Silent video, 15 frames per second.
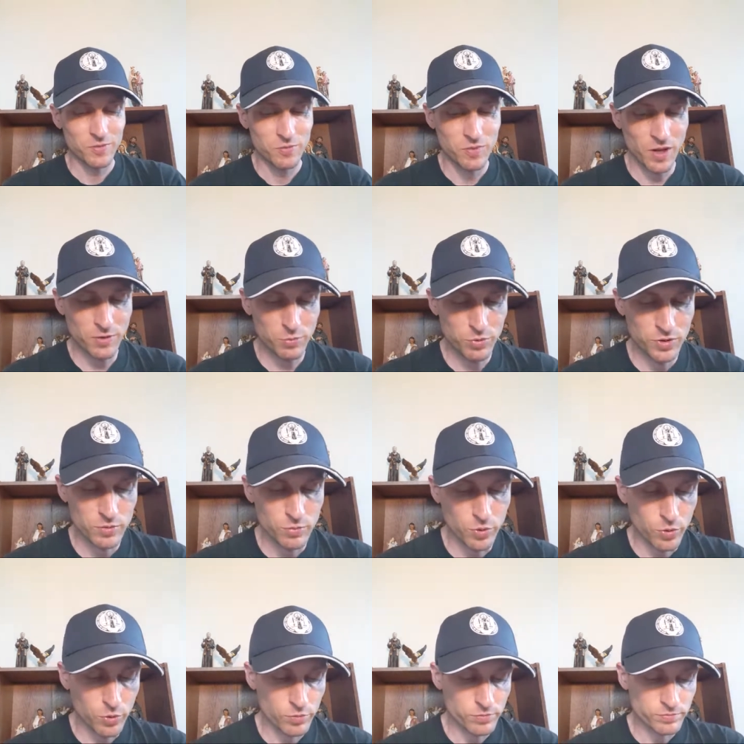That's pretty
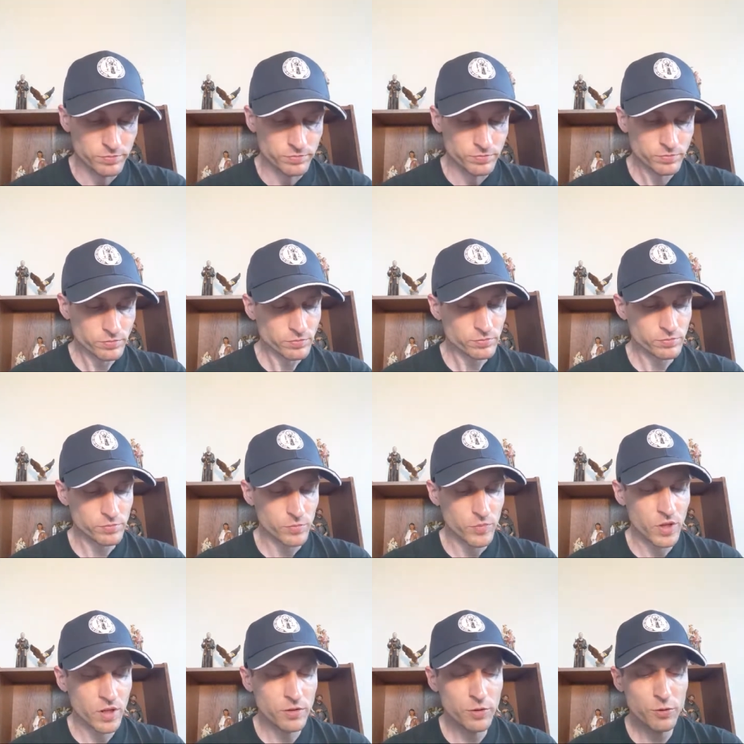bold.
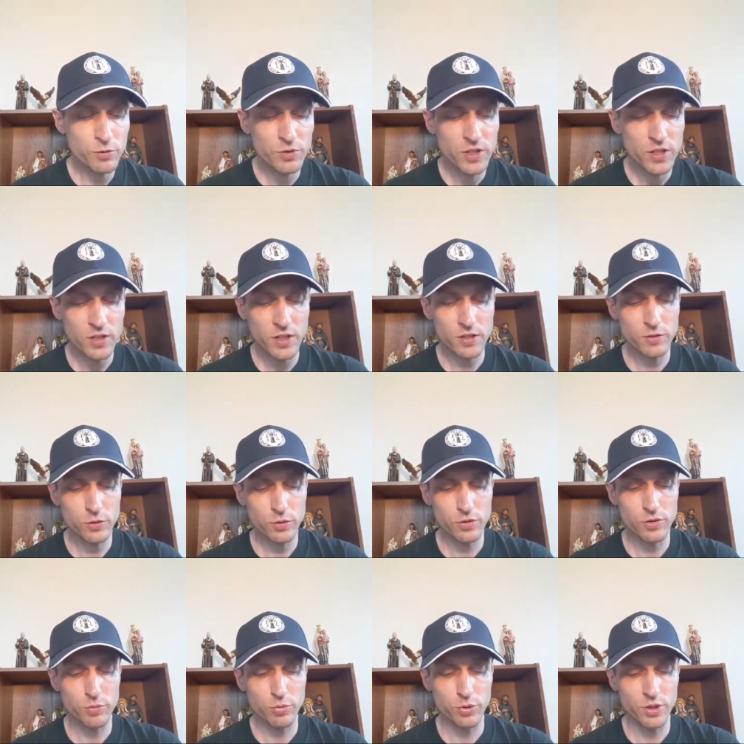Knuffke then told
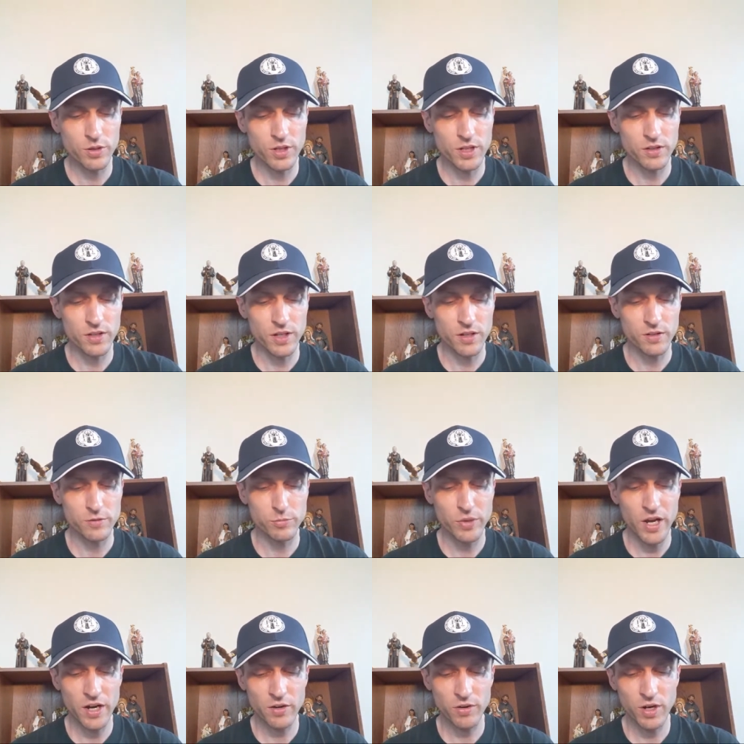the prelate that his
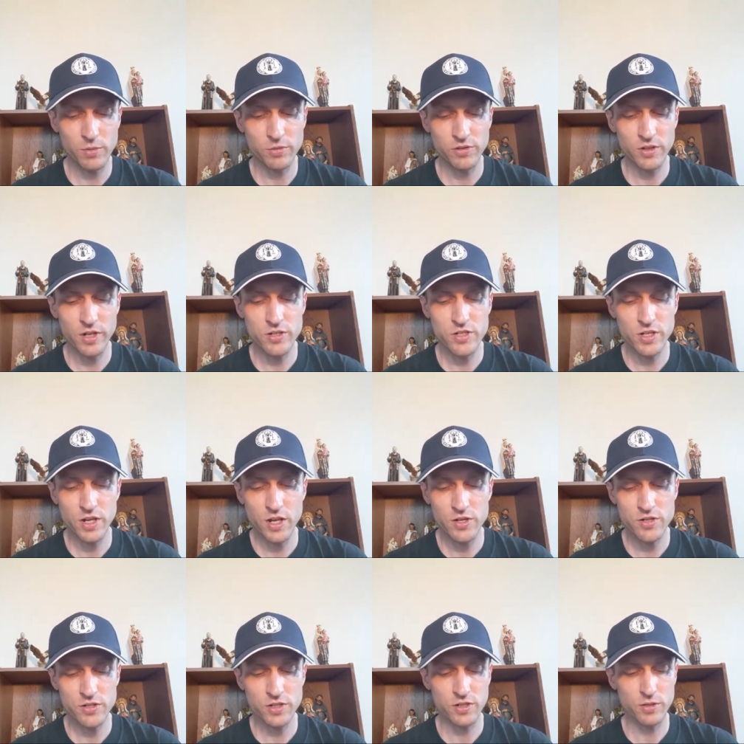background was in
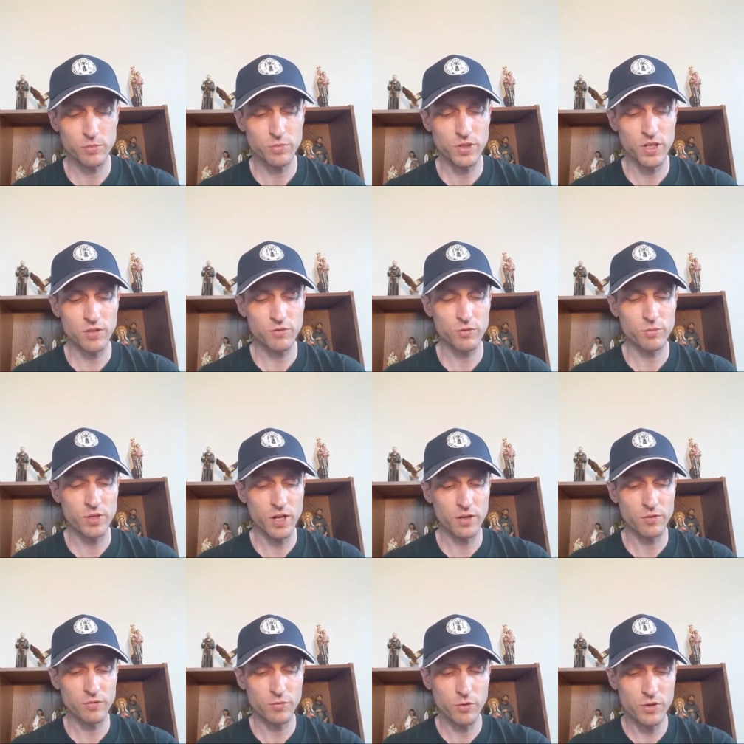education and that being from
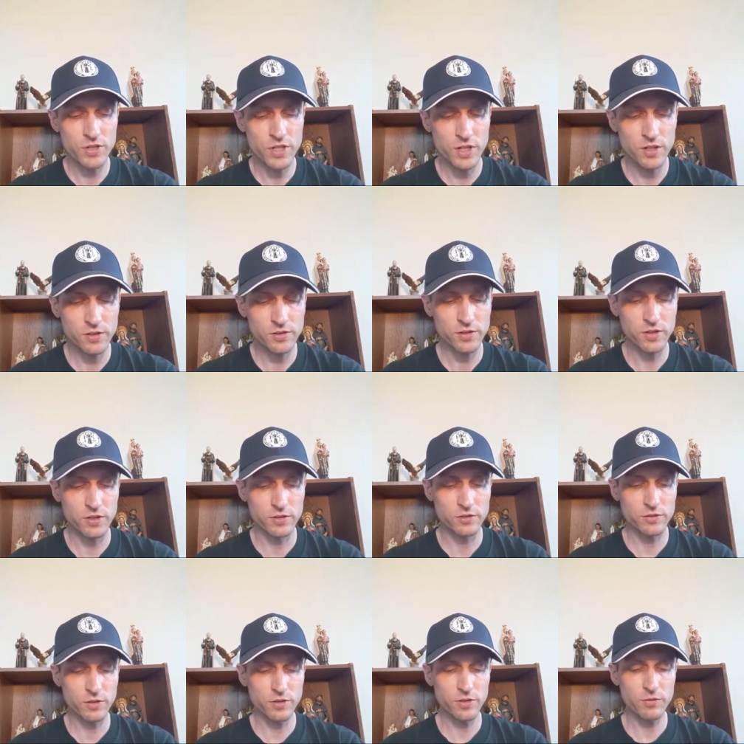California, it is a
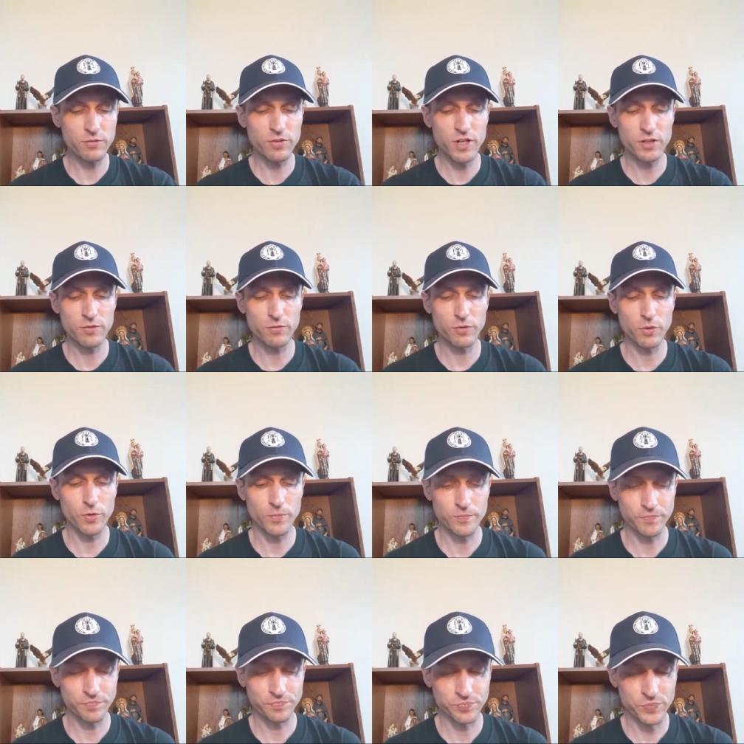concern of the faithful
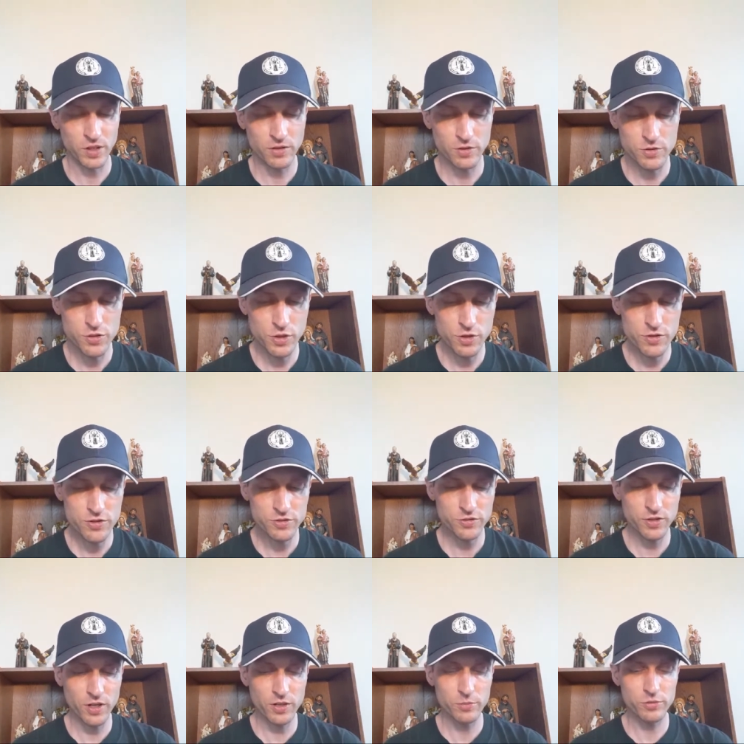that the church is
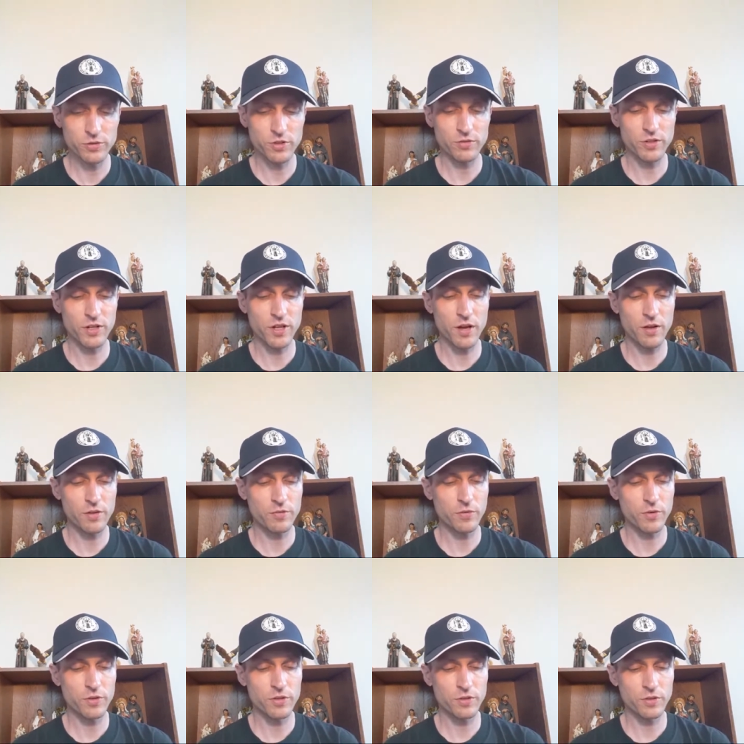not observing
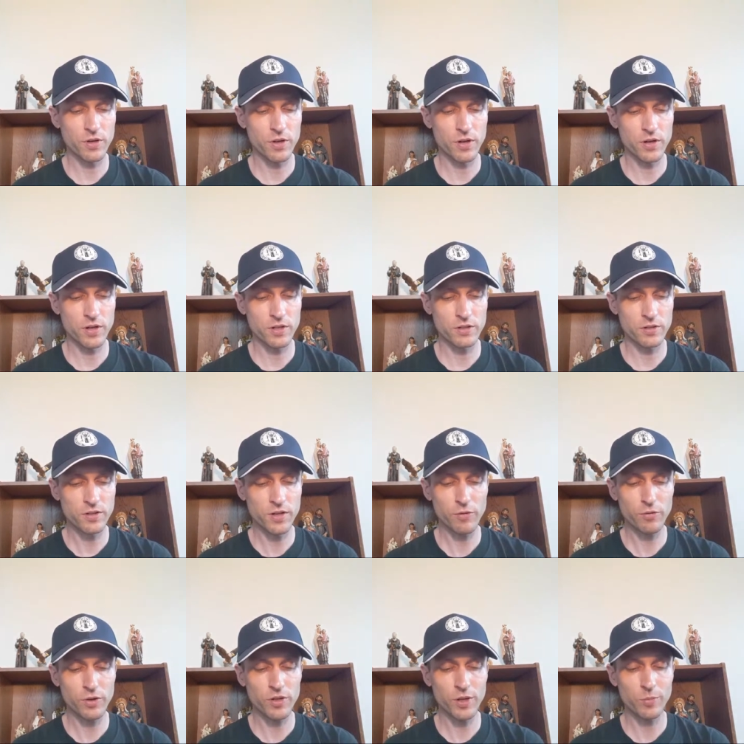California law and
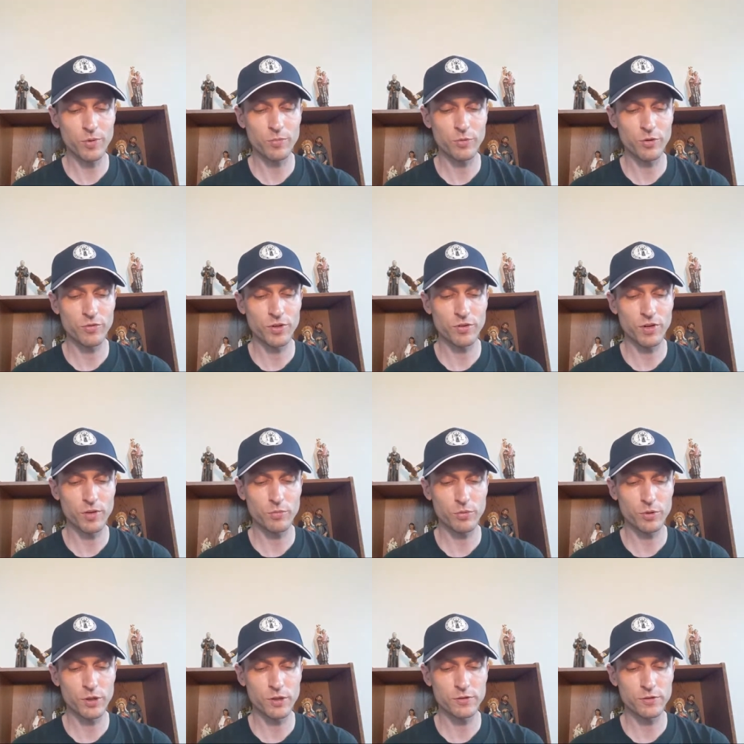covering up and moving around
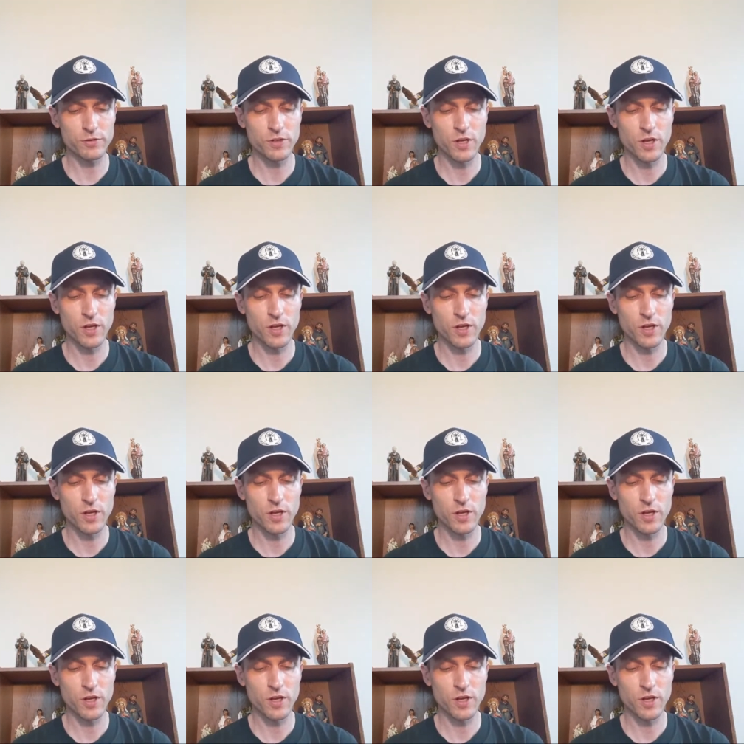priests